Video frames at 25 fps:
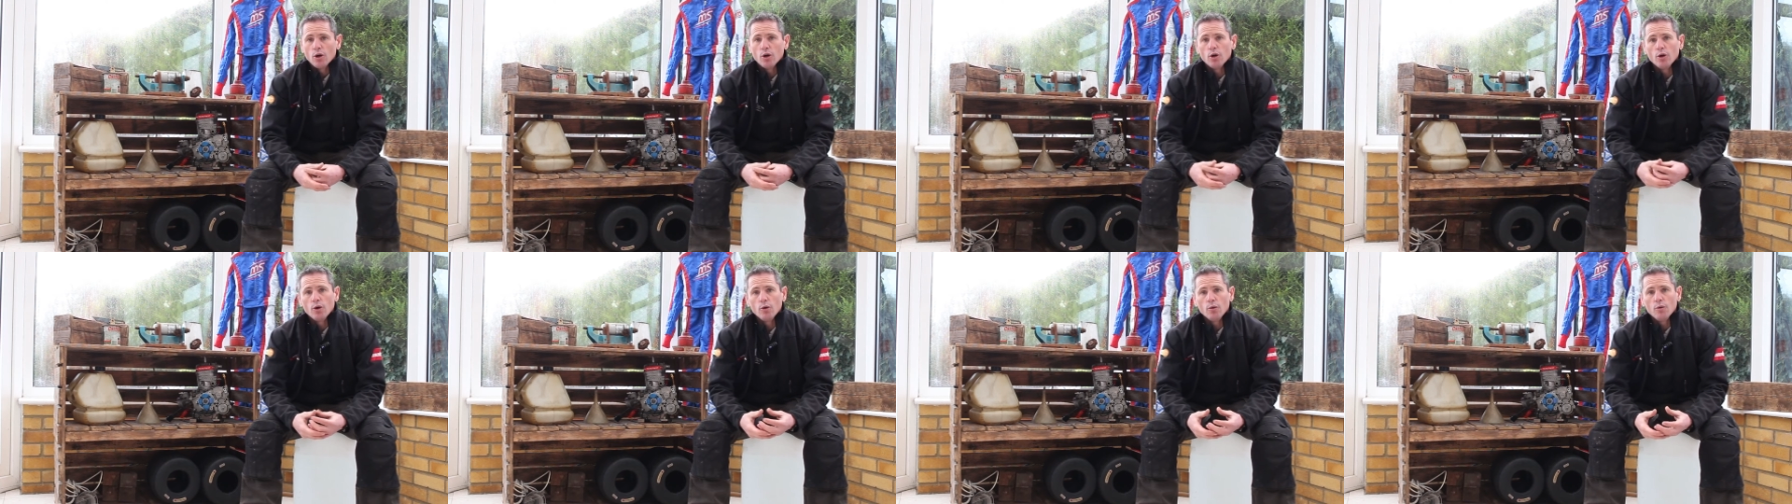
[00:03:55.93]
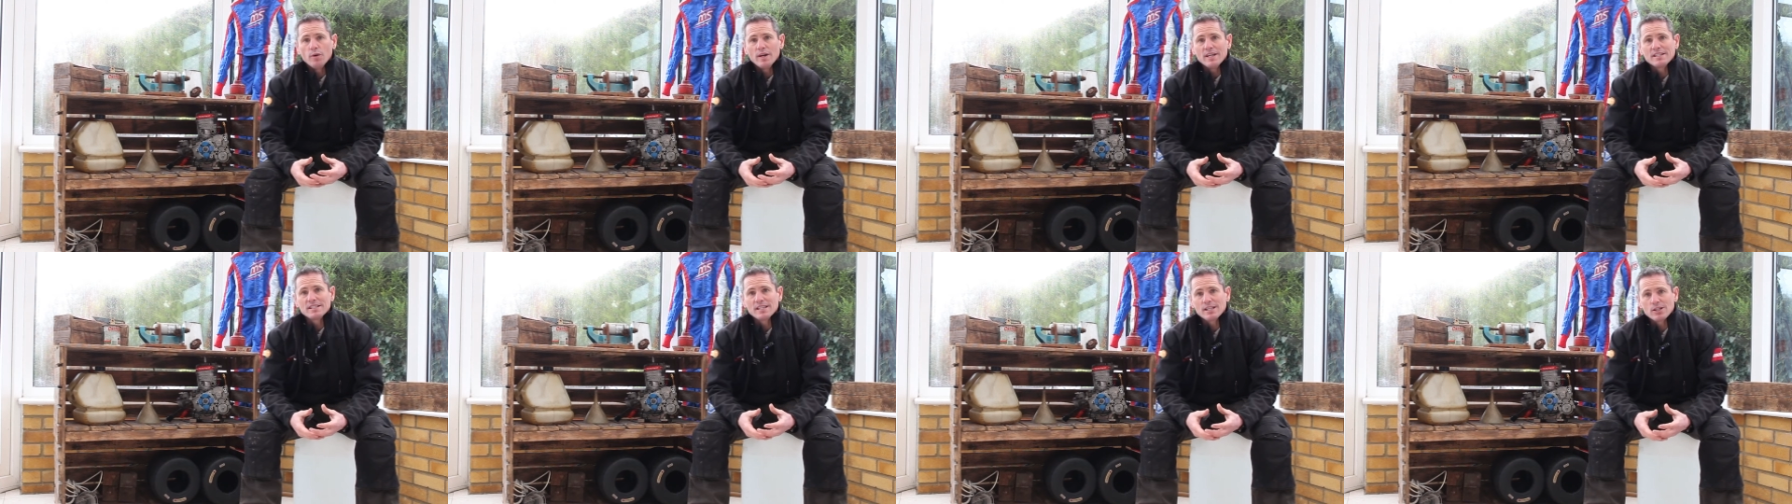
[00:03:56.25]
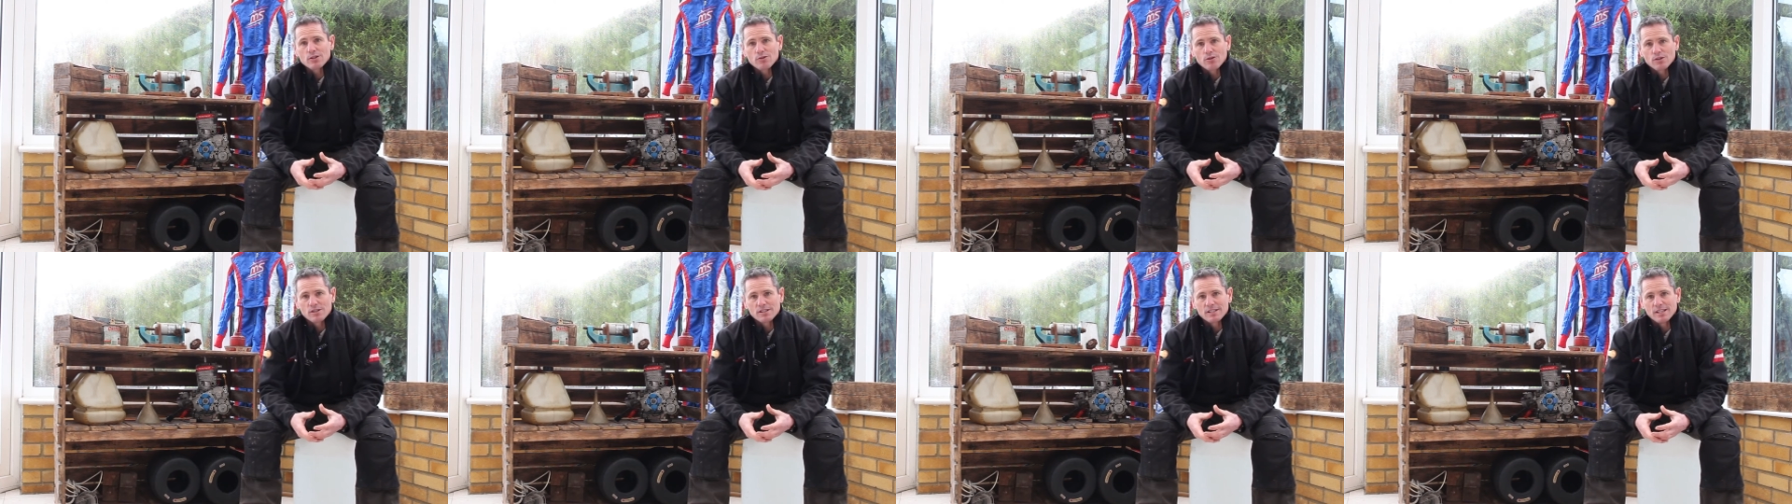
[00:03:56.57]
who is
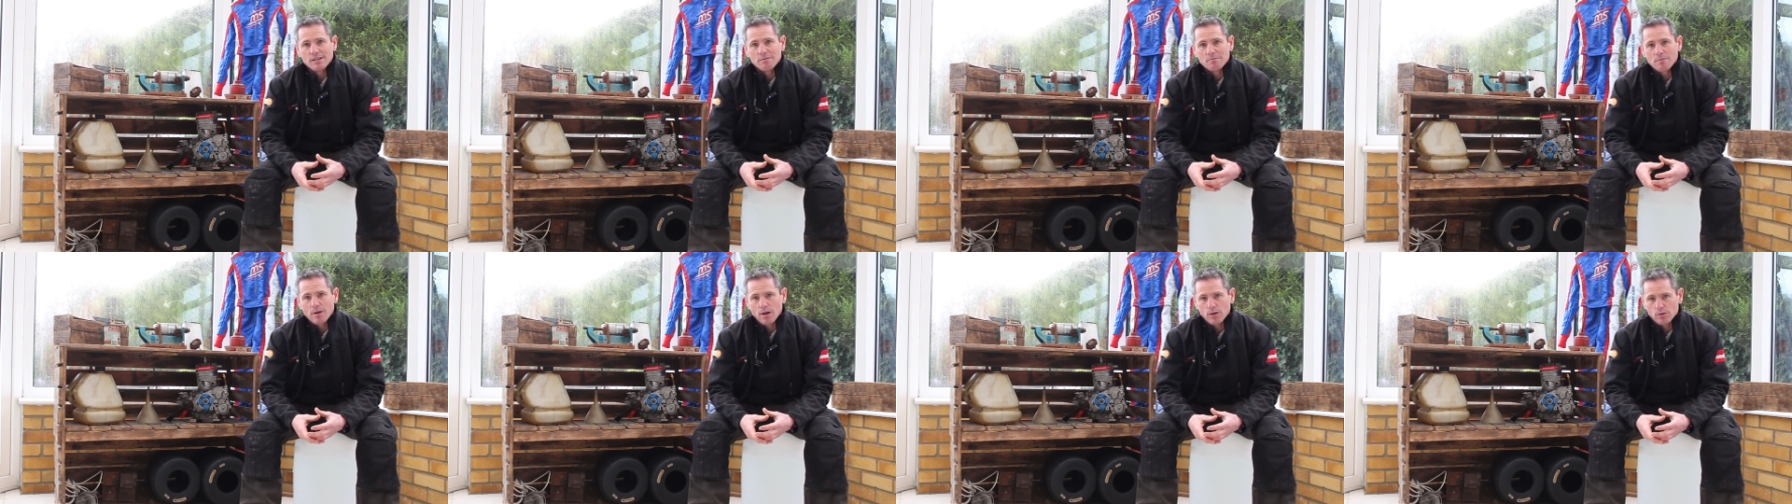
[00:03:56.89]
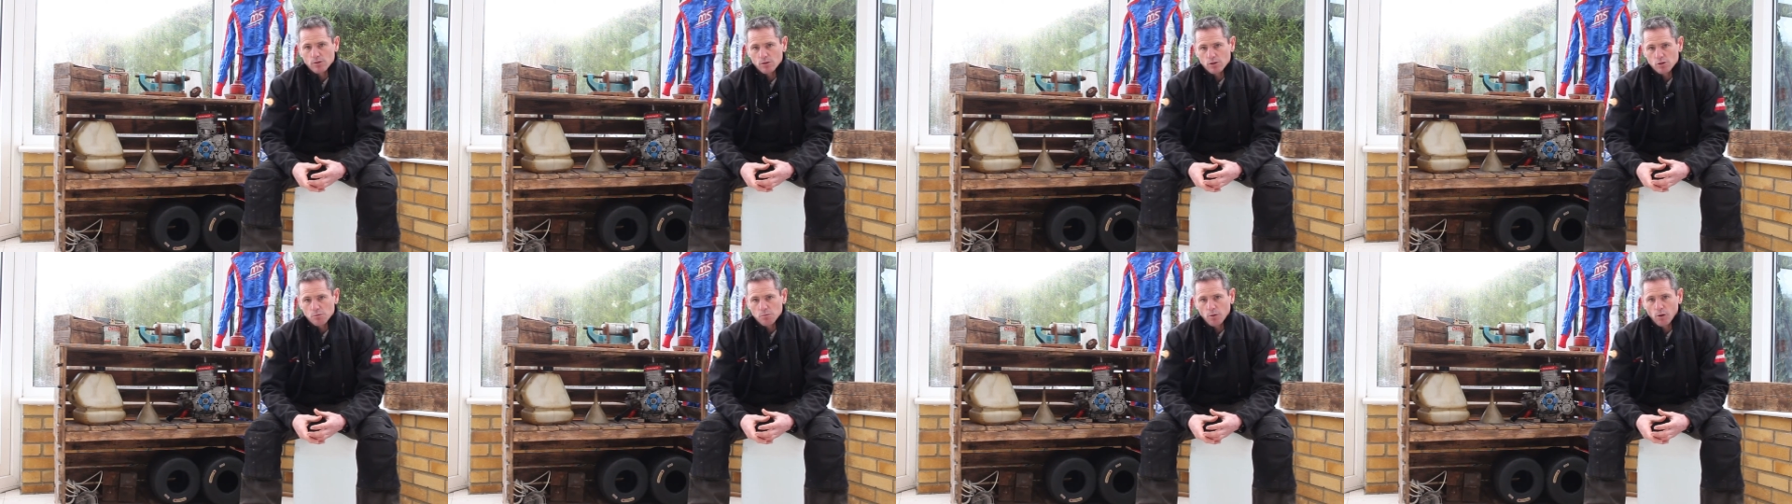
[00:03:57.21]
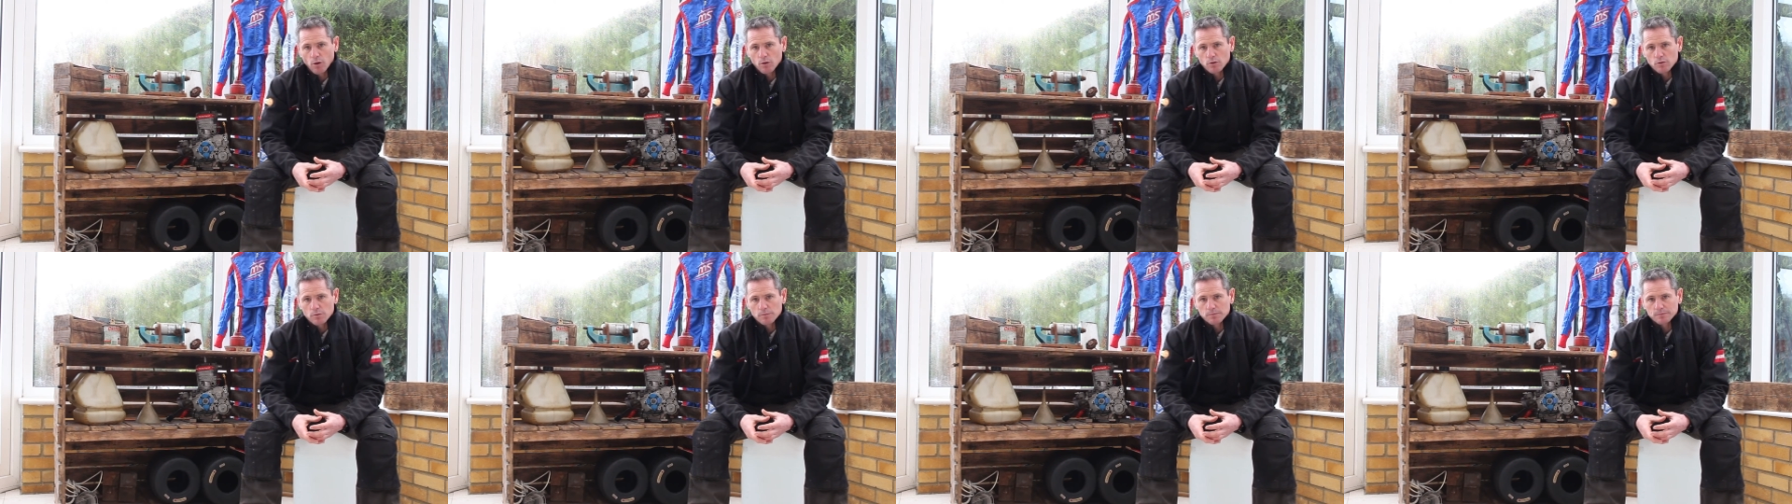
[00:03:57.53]
interested in
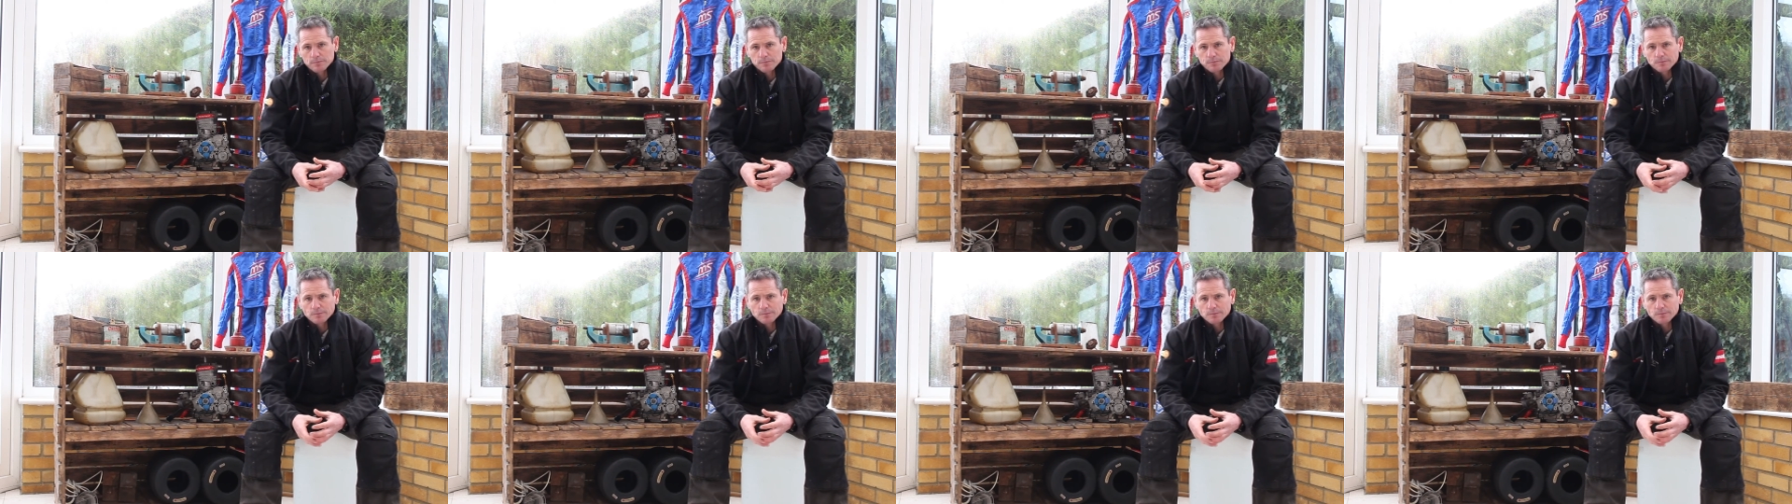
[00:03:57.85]
motorsport.